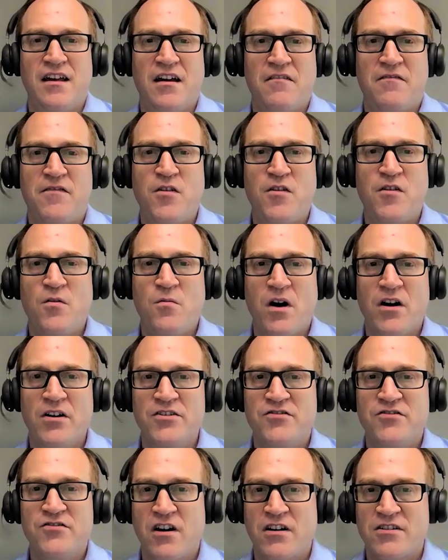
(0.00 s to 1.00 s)
If you well
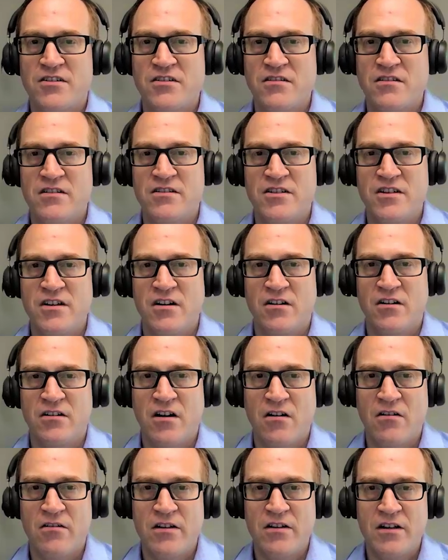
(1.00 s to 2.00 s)
structure the GL
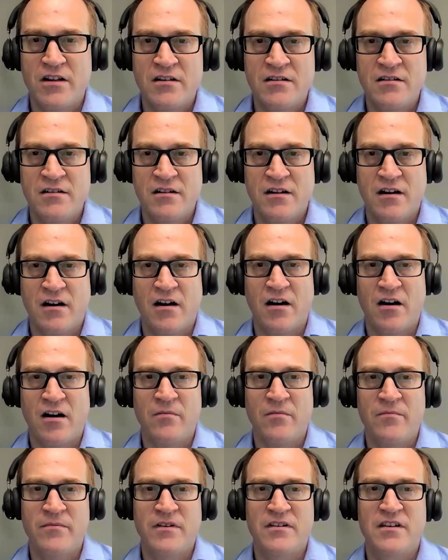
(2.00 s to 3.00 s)
coding,
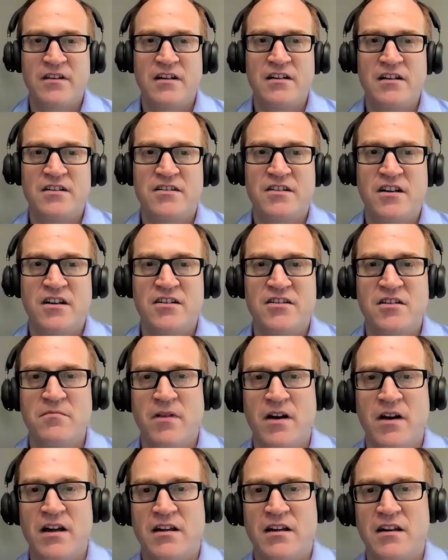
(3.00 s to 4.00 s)
the
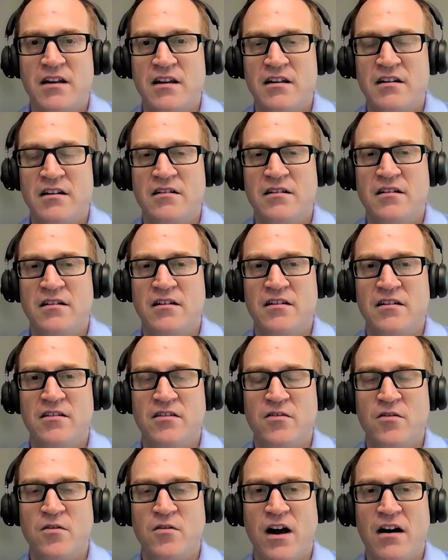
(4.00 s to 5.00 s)
decision making,
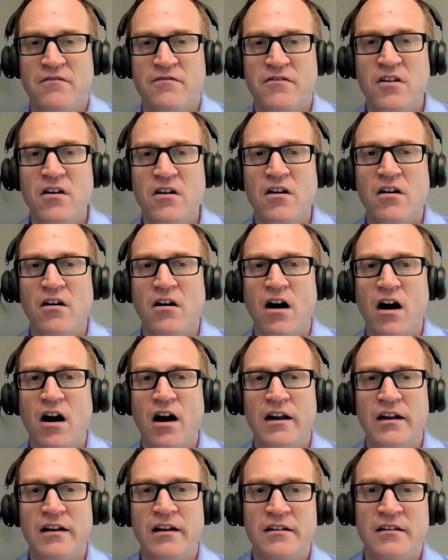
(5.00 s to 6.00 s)
you have to
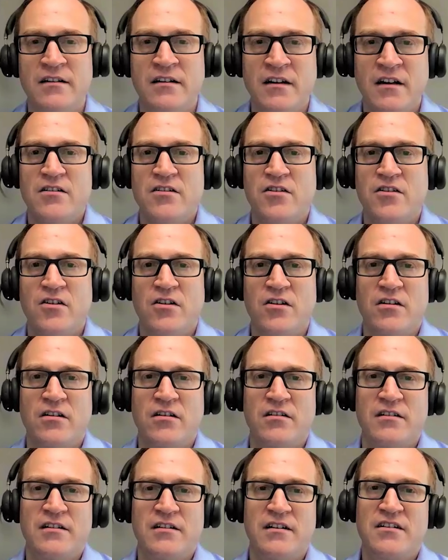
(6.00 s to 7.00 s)
align
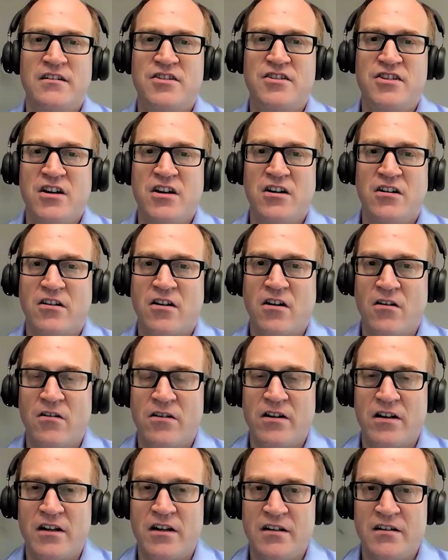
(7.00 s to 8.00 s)
your GL
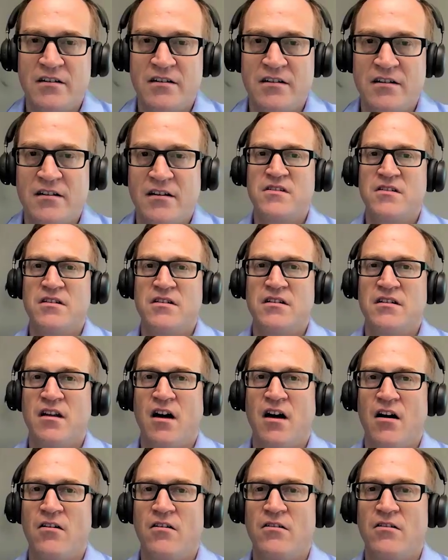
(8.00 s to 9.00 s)
coding to
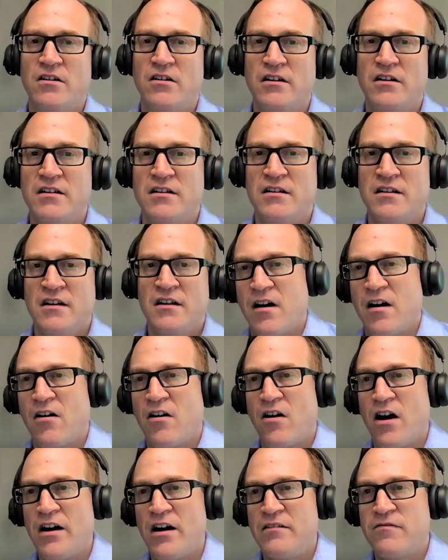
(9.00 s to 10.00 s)
not only
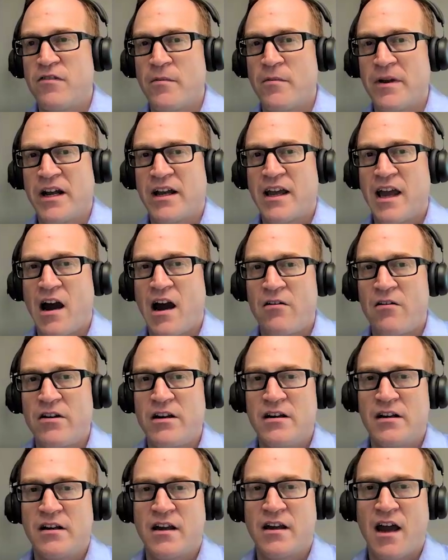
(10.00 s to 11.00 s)
align from an
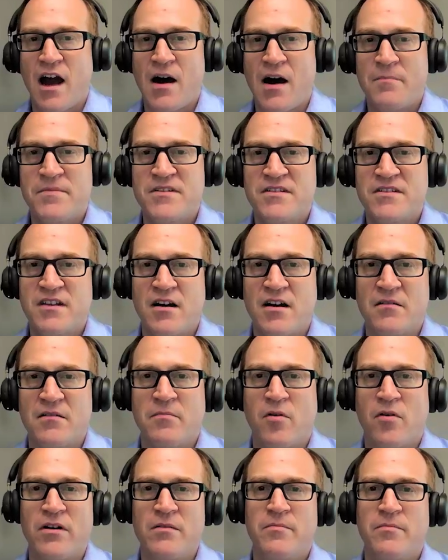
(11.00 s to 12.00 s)
accounting and GAAP
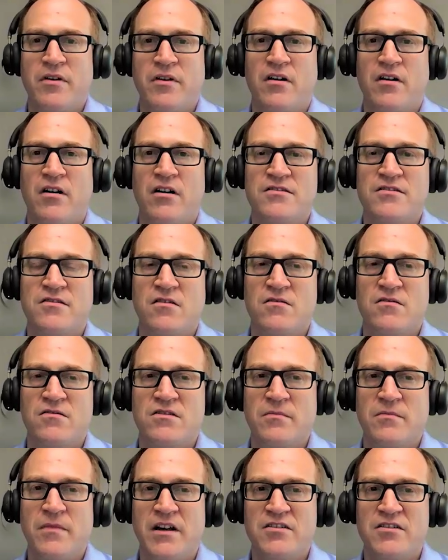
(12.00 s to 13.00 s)
standpoint, but also
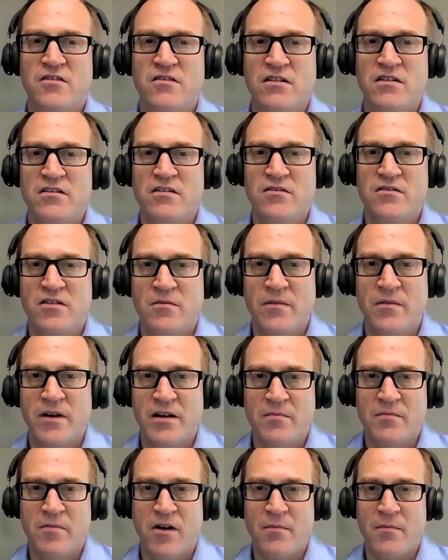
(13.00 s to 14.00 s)
to make sure that you can
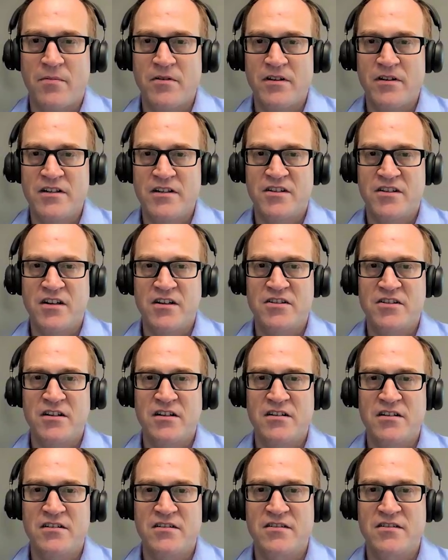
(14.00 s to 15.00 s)
make proper
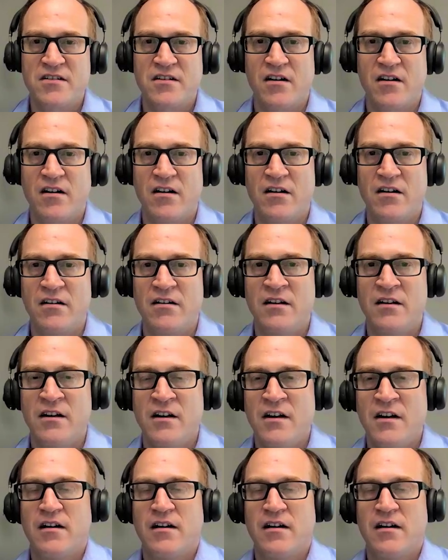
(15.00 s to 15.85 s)
decisions on